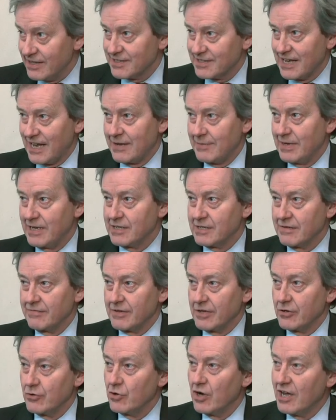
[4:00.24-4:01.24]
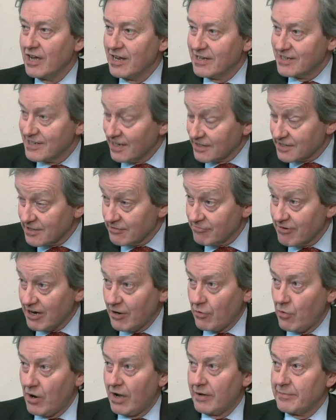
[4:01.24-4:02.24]
the same interview, doesn't
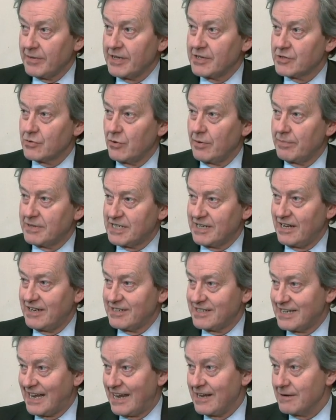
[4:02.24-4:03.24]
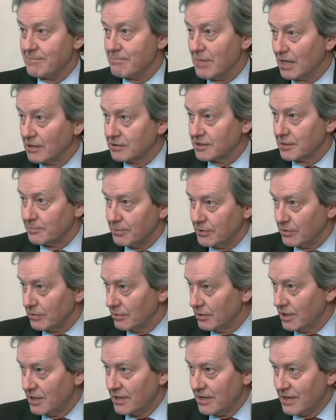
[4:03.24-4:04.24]
require me to attend multiple